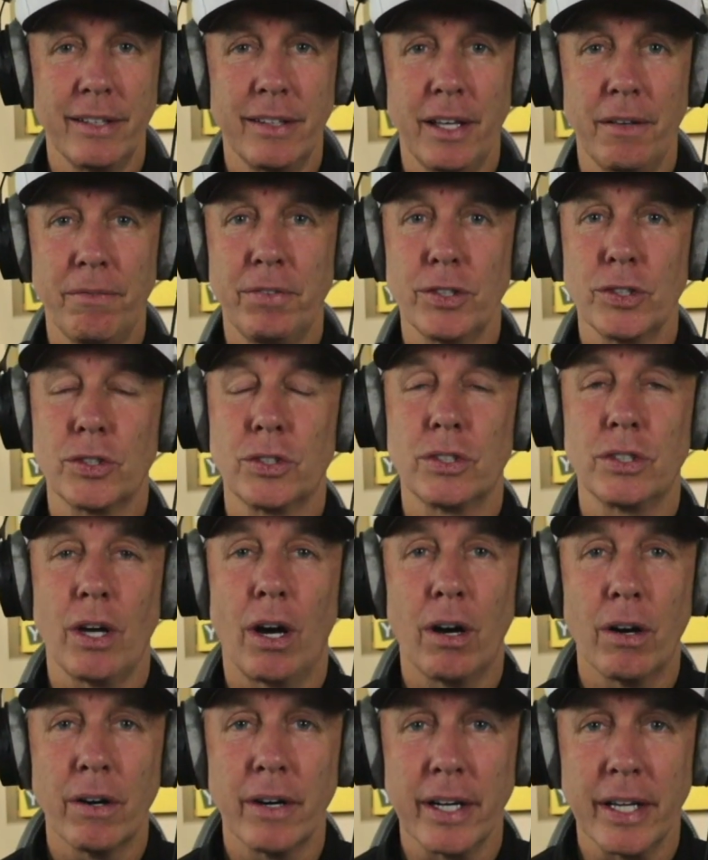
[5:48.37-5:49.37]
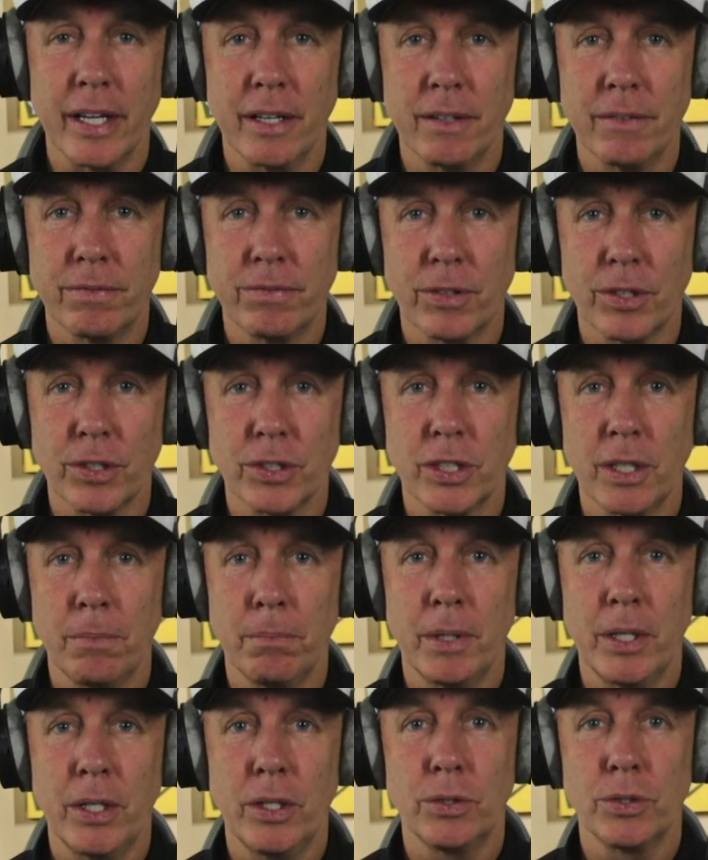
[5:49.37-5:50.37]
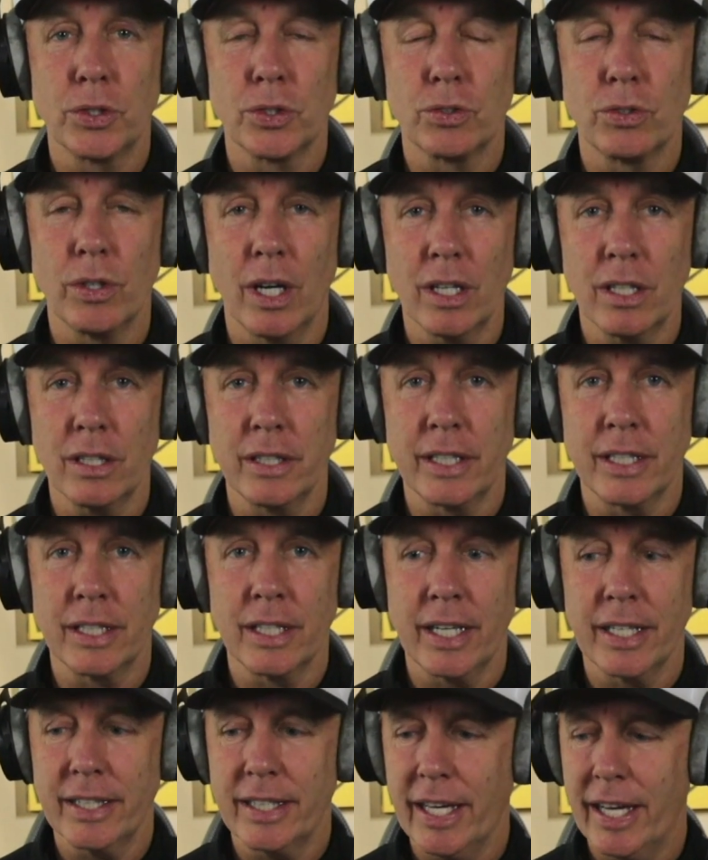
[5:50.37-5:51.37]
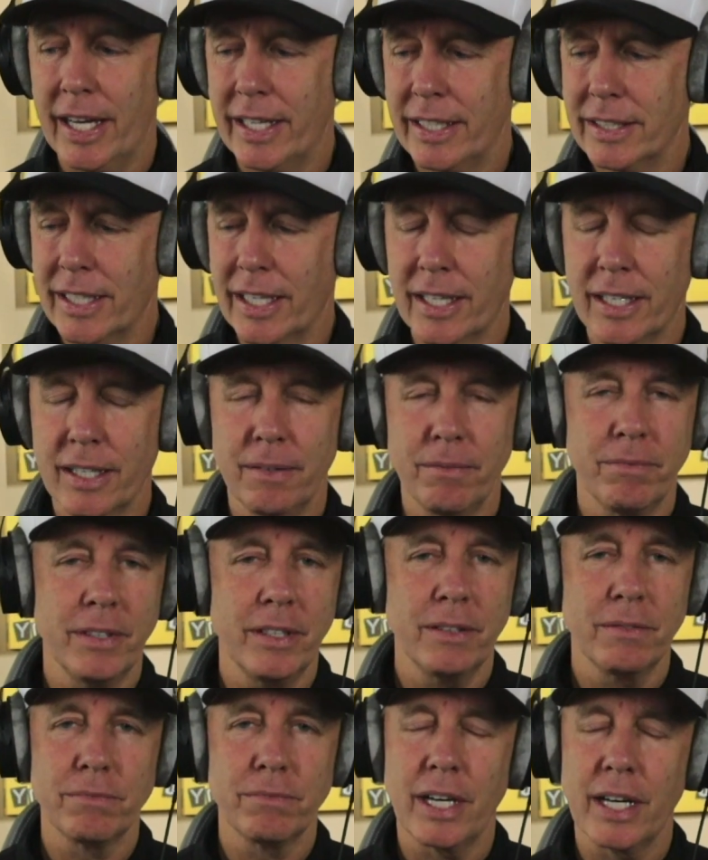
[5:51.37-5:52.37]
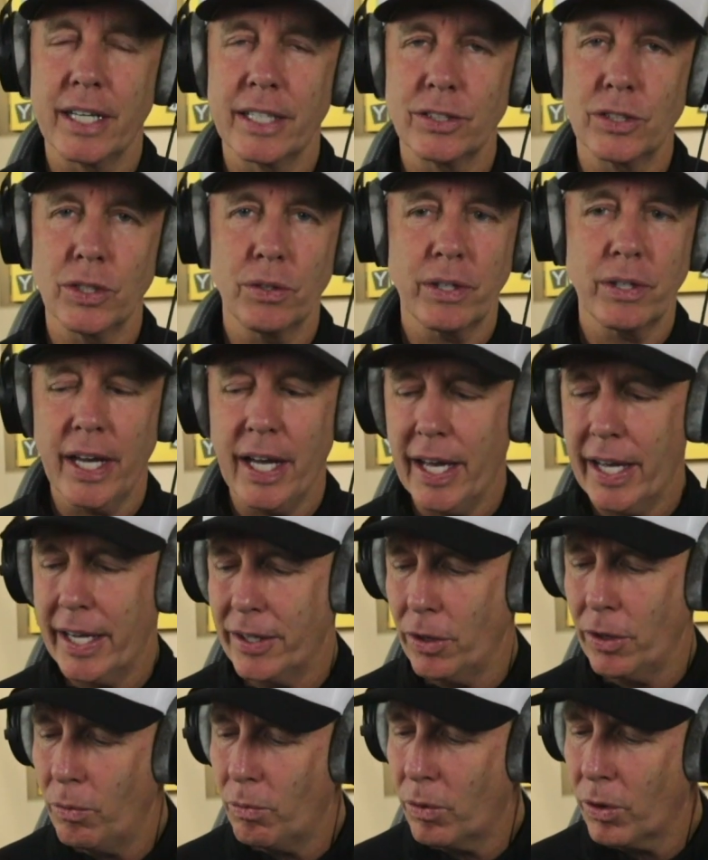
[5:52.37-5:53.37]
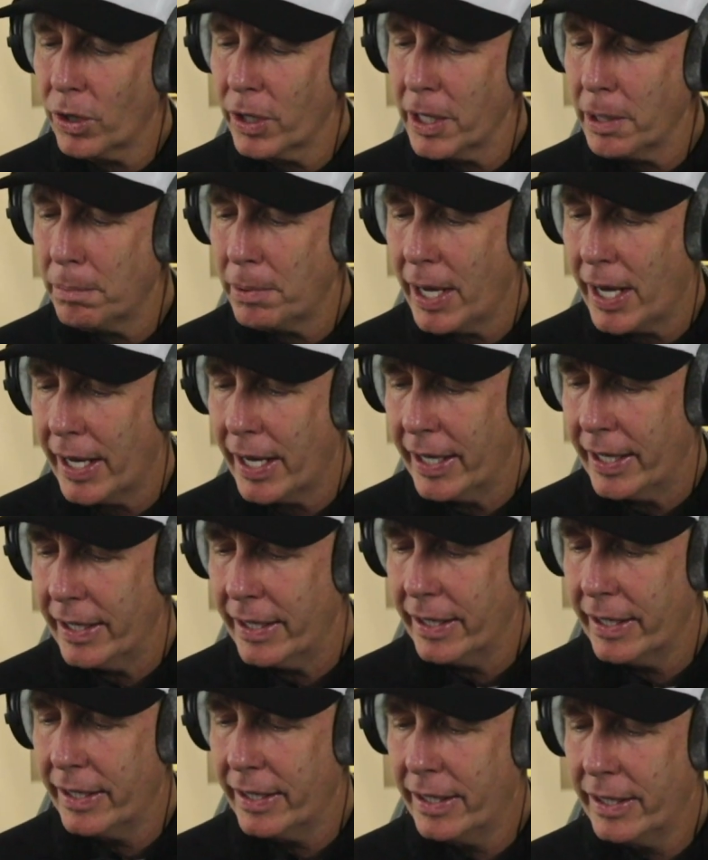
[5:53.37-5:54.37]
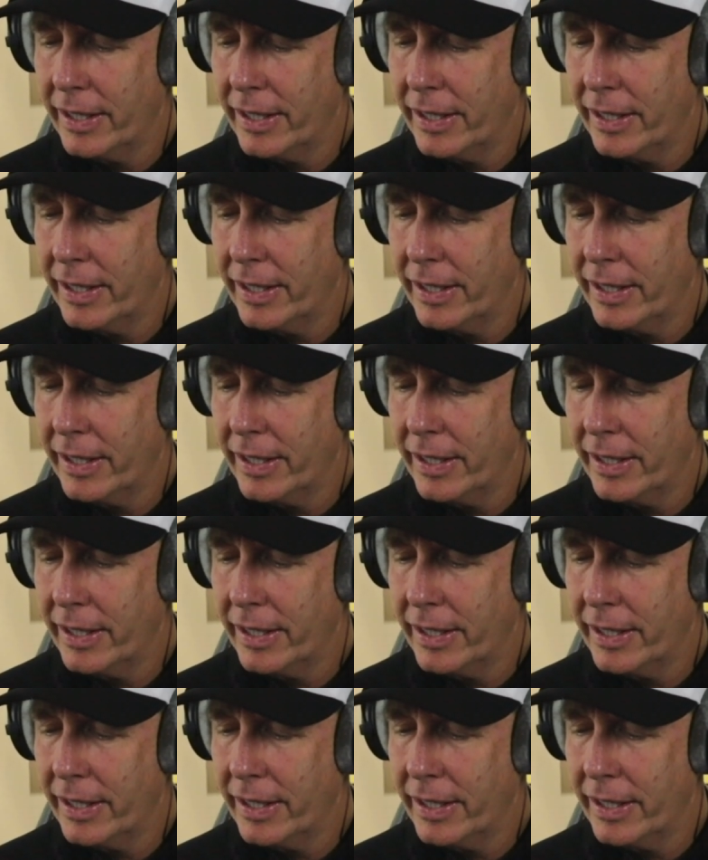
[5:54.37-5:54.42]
They feel sorry for somebody who's struggling like that. And like, I'm feeling fine, it's okay, don't worry about it.